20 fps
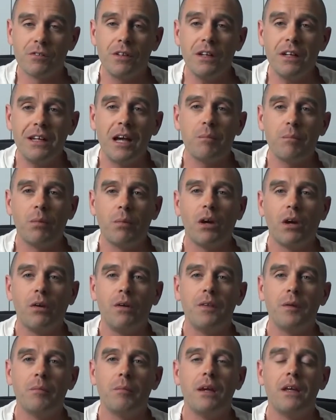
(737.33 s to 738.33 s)
written out below
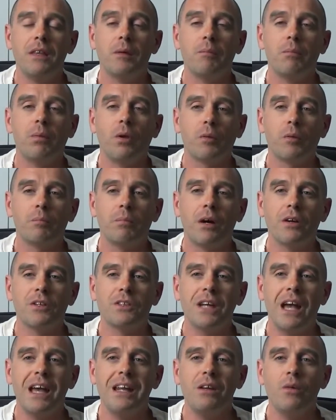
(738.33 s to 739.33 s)
in the blog
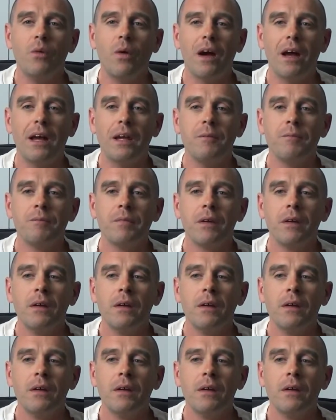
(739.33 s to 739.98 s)
post anyway.